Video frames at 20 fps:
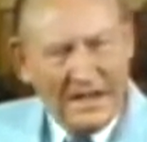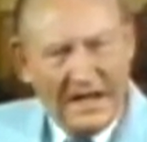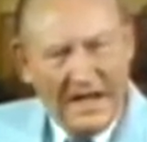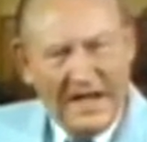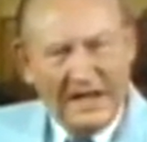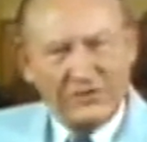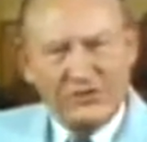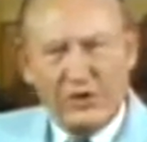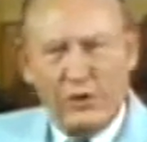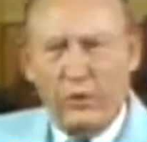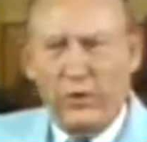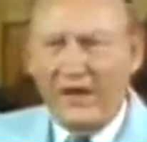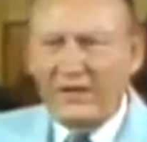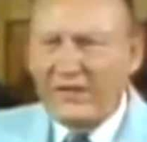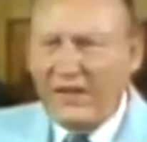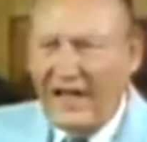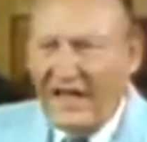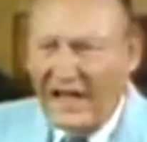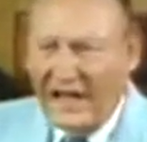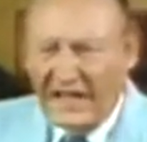And so what
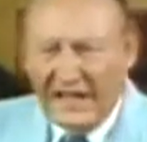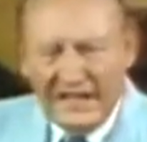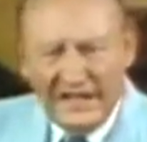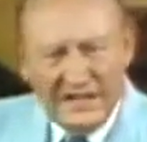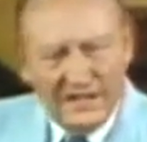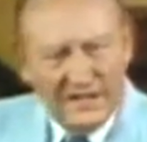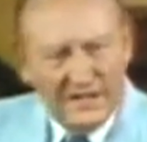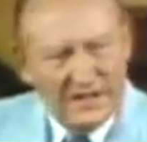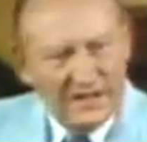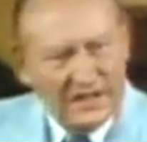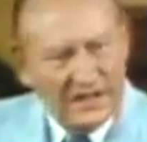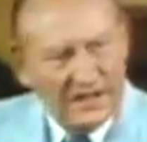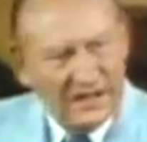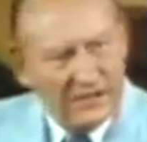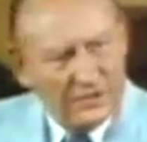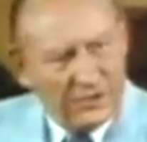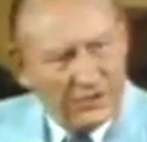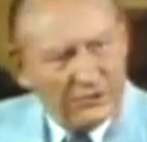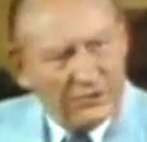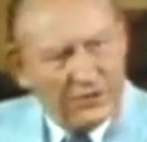died?
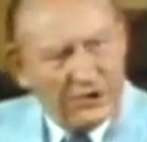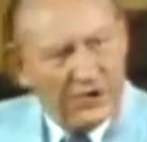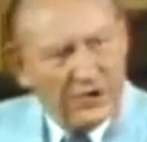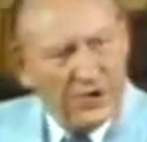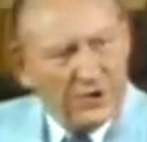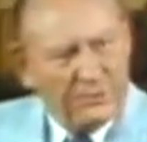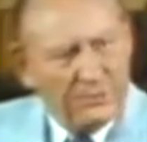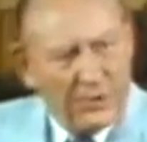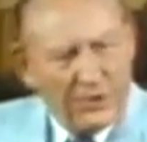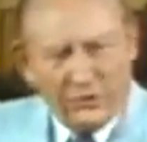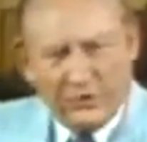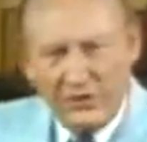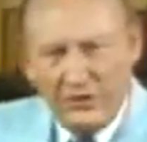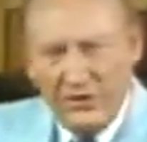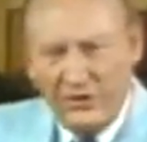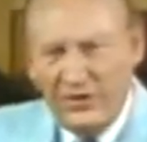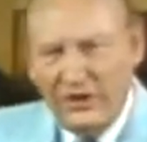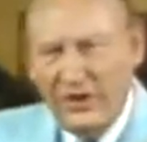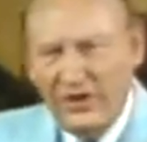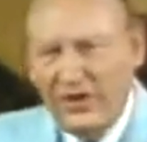The third
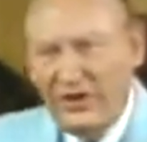person